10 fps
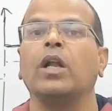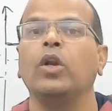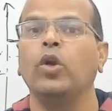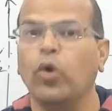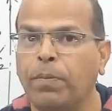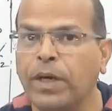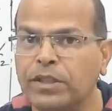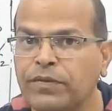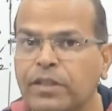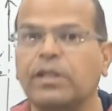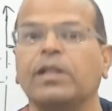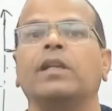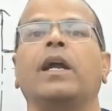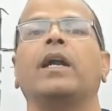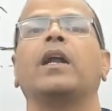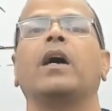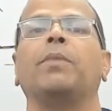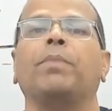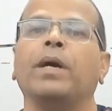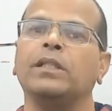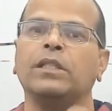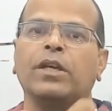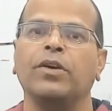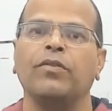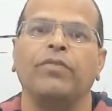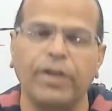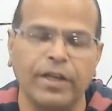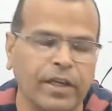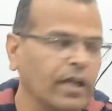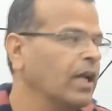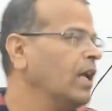low pass filter and high pass filter.